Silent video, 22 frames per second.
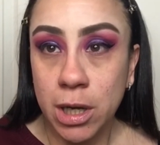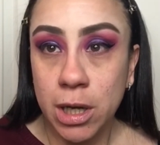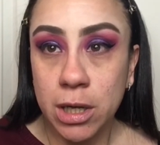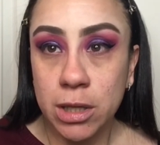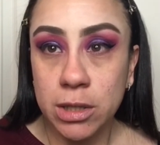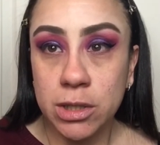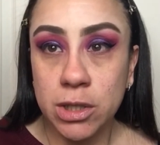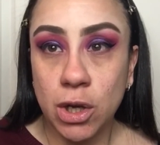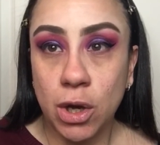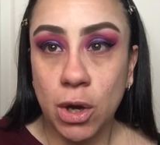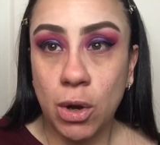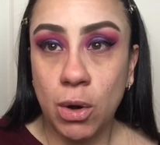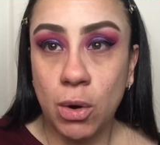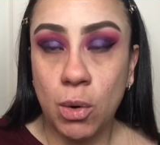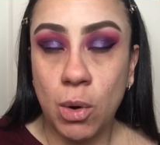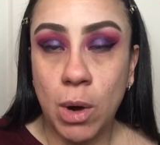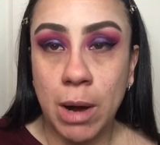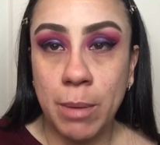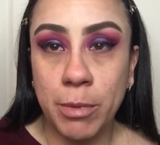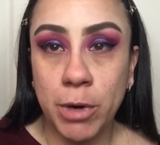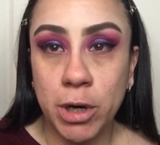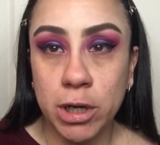So
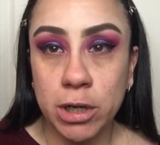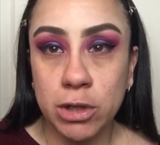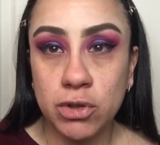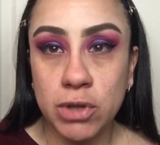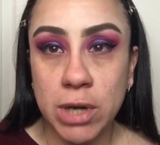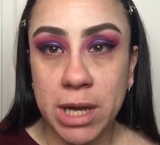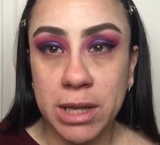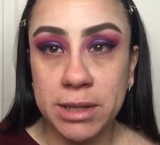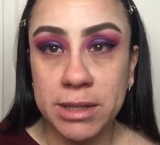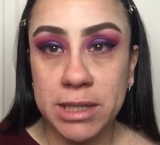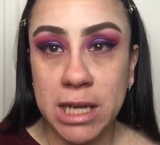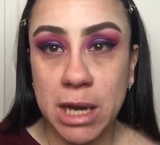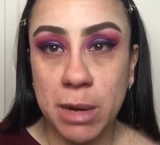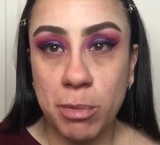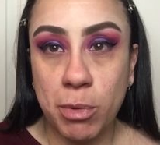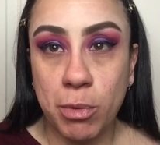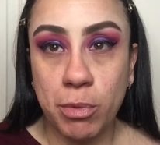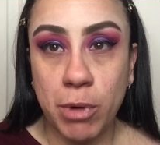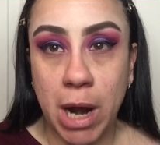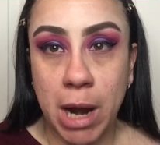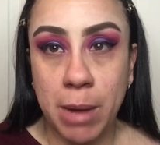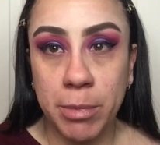I'm going to try the sample
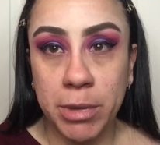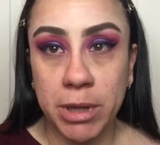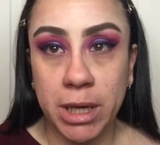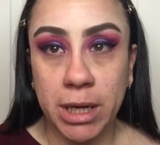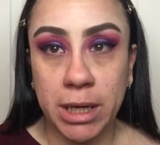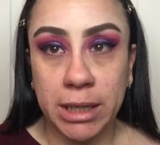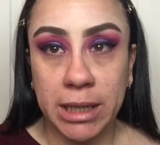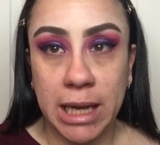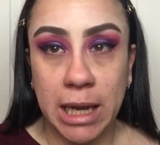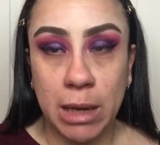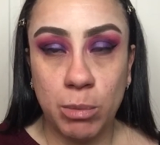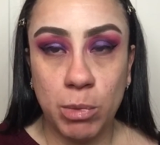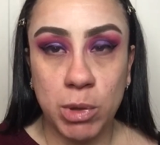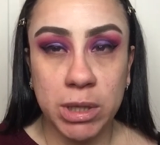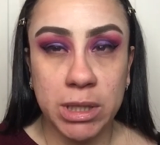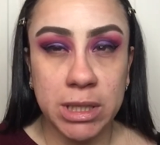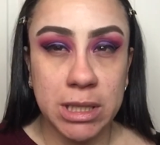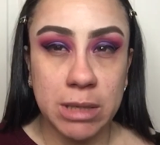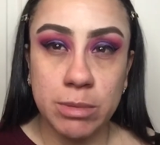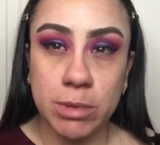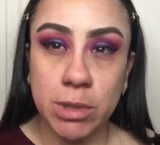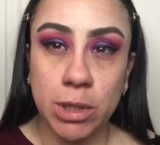primer that it came with
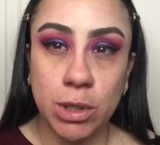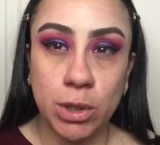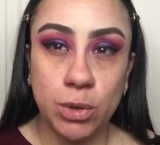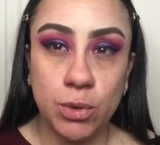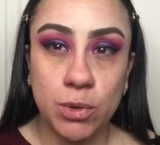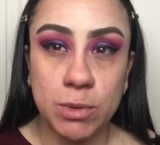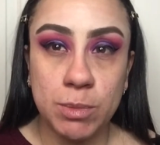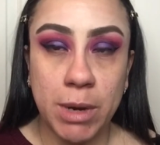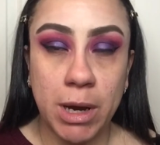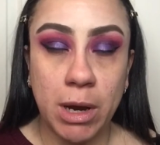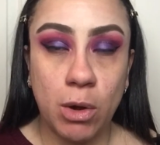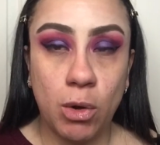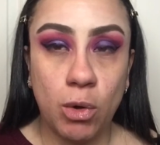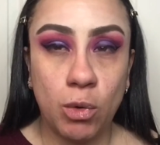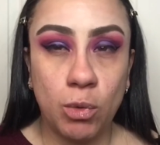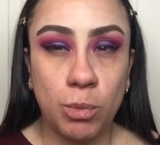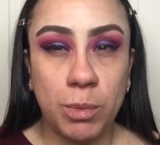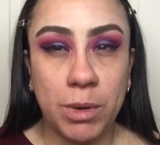because I was going to use my own,